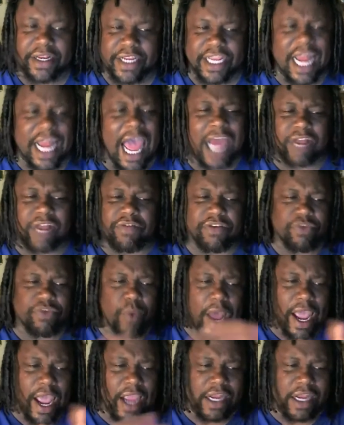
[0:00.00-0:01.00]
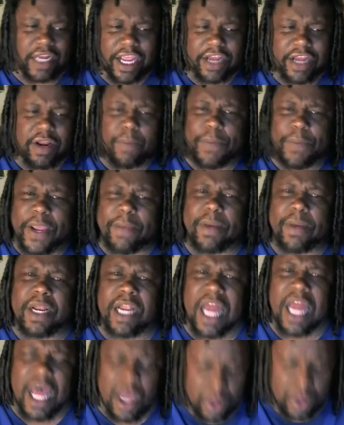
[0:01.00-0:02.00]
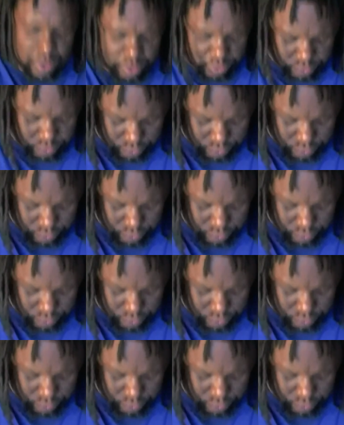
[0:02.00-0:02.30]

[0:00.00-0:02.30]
Get out of his way. Leave the people alone.